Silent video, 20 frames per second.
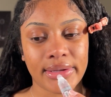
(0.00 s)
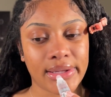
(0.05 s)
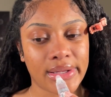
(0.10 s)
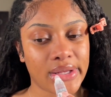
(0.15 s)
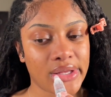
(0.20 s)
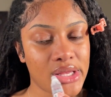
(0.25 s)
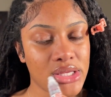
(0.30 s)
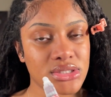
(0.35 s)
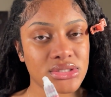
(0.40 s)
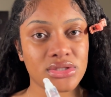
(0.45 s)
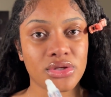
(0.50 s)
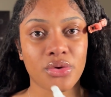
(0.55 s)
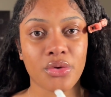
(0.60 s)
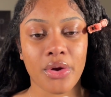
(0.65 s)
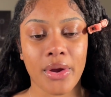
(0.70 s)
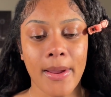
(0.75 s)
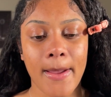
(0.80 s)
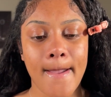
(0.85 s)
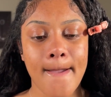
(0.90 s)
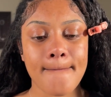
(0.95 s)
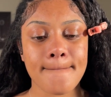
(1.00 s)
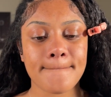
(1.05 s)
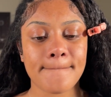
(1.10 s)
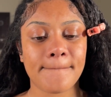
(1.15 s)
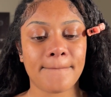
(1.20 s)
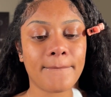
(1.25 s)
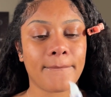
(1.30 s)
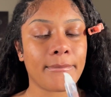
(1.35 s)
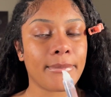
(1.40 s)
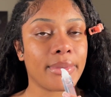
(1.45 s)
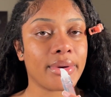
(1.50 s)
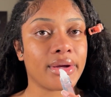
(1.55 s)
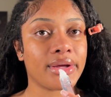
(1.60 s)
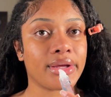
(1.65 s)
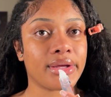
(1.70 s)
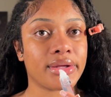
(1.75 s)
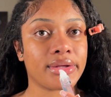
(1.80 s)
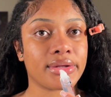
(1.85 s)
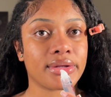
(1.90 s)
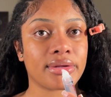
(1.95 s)
Instagram,
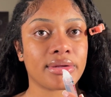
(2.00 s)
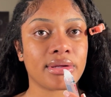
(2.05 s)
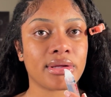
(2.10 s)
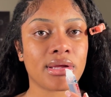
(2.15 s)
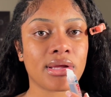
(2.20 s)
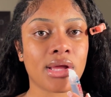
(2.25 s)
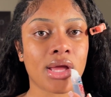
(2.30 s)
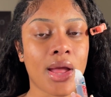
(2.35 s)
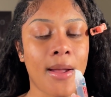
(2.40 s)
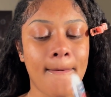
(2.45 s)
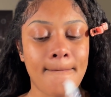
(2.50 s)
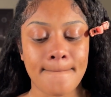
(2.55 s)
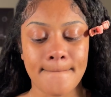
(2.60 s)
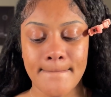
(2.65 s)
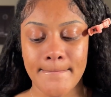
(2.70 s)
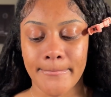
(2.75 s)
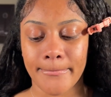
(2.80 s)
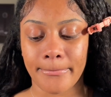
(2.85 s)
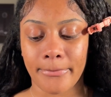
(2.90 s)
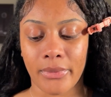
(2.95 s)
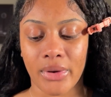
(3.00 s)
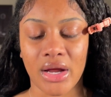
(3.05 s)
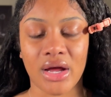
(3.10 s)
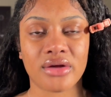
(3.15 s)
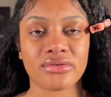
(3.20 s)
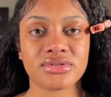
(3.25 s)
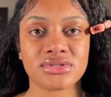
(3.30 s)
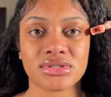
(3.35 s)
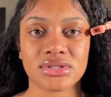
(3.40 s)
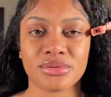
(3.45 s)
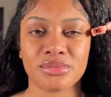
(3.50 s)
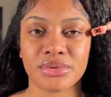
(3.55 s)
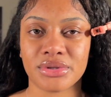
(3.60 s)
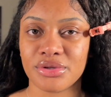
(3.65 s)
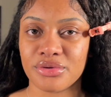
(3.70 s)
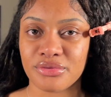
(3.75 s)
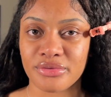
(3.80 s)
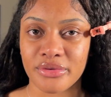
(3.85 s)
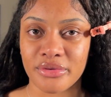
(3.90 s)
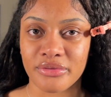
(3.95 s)
but obviously when
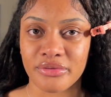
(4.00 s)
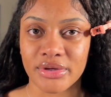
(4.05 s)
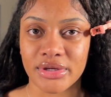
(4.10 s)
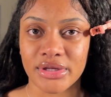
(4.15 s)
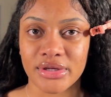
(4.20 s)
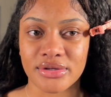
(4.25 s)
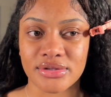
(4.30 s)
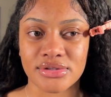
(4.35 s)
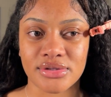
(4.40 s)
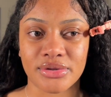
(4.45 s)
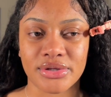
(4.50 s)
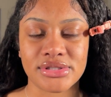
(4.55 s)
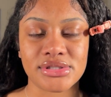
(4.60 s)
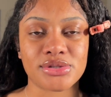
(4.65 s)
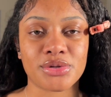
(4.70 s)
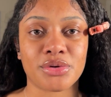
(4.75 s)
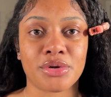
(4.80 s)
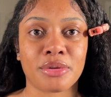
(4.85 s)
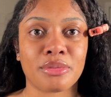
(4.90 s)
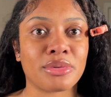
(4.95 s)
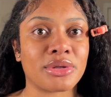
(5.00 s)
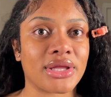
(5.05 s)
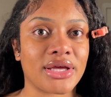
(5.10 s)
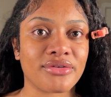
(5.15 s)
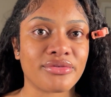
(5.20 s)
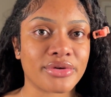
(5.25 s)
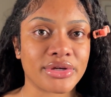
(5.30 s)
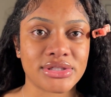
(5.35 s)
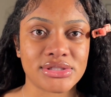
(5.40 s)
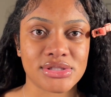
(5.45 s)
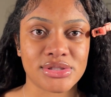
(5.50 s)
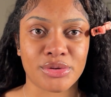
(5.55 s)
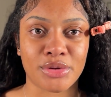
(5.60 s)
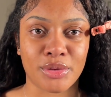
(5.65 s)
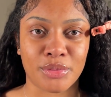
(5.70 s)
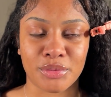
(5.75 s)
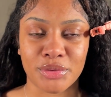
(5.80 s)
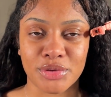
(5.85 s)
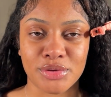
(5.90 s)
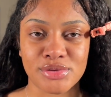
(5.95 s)
you film videos on Instagram or like for
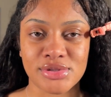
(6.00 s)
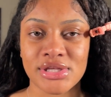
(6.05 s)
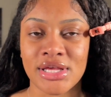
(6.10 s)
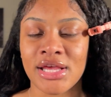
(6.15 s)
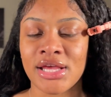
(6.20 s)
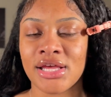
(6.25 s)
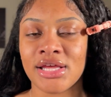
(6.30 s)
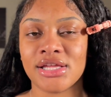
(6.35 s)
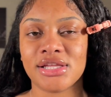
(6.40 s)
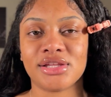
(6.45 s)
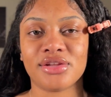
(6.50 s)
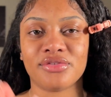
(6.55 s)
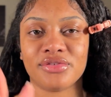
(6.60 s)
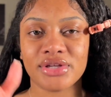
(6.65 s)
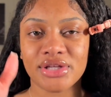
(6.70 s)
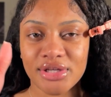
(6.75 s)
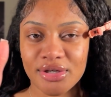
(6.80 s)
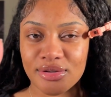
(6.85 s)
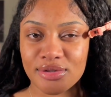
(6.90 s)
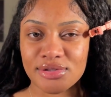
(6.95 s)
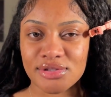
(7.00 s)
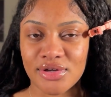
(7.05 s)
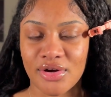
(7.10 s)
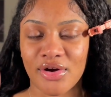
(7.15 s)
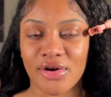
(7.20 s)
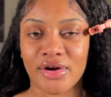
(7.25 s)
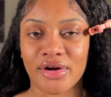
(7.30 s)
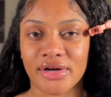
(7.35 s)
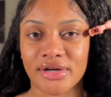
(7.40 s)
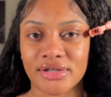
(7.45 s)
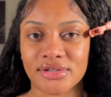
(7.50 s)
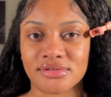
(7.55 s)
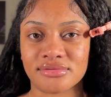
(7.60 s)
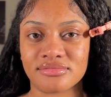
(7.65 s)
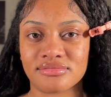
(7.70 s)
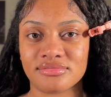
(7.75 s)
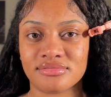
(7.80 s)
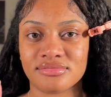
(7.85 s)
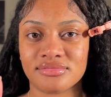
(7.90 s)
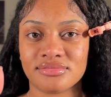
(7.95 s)
Instagram Reels, the videos are
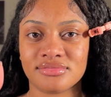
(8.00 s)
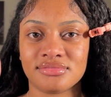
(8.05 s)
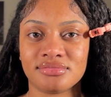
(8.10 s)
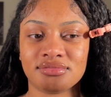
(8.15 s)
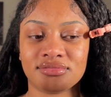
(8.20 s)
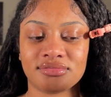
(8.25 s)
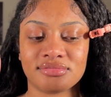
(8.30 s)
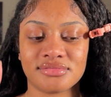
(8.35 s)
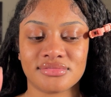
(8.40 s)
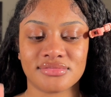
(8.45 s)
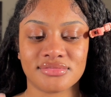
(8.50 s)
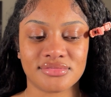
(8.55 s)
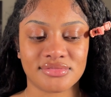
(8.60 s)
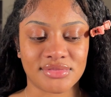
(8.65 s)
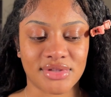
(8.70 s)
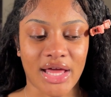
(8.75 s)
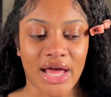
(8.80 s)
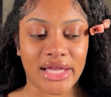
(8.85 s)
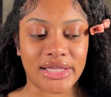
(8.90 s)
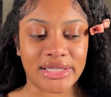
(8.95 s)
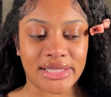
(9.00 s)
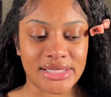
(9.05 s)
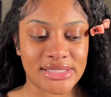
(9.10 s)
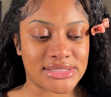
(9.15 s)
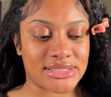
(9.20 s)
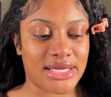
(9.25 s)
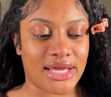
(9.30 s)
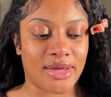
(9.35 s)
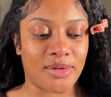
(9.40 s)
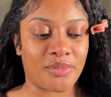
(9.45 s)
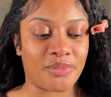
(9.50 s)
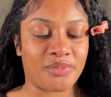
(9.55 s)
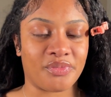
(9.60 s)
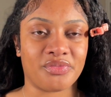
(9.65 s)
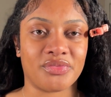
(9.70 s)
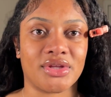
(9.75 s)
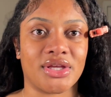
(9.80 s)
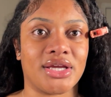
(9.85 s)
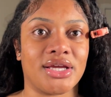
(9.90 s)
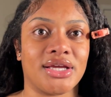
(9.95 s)
not landscape.
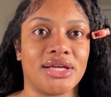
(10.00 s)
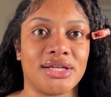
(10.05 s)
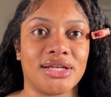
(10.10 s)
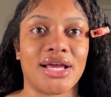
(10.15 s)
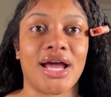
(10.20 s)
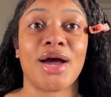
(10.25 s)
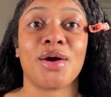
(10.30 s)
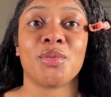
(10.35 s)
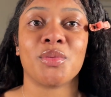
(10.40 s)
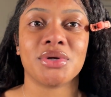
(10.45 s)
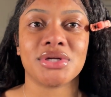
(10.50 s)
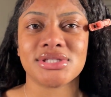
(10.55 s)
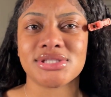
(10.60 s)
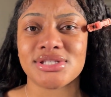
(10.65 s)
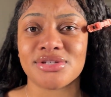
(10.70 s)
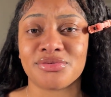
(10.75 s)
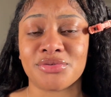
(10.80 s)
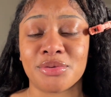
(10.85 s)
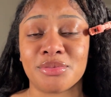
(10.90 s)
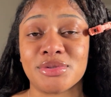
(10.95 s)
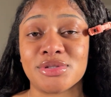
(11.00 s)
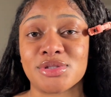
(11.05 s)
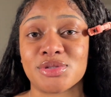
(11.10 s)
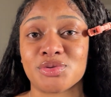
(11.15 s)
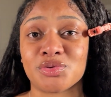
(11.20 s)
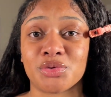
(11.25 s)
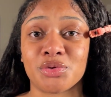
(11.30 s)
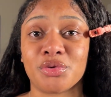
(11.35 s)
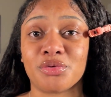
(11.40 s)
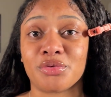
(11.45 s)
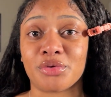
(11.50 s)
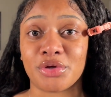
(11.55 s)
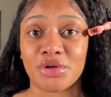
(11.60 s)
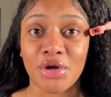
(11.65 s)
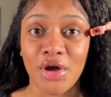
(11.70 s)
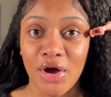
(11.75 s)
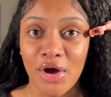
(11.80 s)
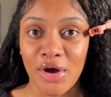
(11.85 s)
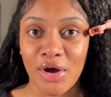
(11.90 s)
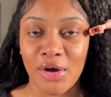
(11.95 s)
And I wanted to film a tutorial for
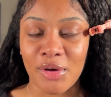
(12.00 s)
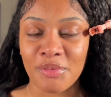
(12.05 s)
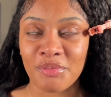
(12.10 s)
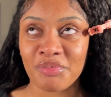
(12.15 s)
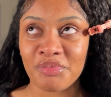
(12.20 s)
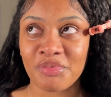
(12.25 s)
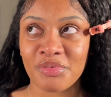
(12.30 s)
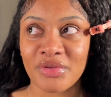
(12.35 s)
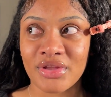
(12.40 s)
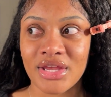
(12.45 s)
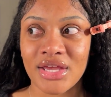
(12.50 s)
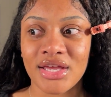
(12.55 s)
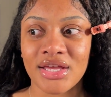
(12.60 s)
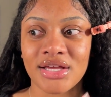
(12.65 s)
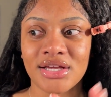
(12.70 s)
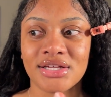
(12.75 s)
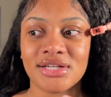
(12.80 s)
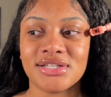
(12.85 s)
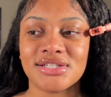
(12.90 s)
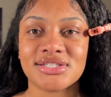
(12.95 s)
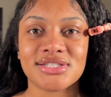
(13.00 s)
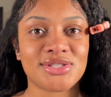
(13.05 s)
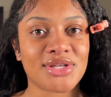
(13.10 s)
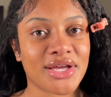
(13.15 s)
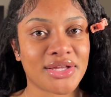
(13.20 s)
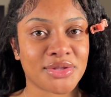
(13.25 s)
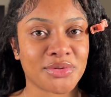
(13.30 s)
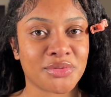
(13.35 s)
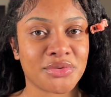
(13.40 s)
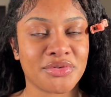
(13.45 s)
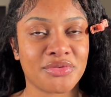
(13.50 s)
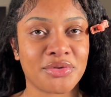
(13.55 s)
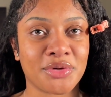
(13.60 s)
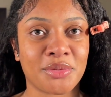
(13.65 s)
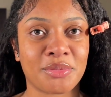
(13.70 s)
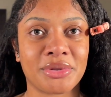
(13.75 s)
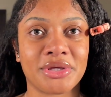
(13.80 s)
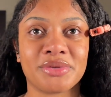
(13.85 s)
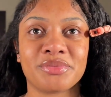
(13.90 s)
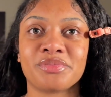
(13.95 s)
y'all, so I had to
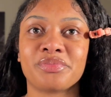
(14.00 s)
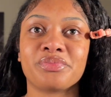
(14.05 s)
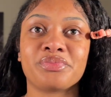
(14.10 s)
refilm it.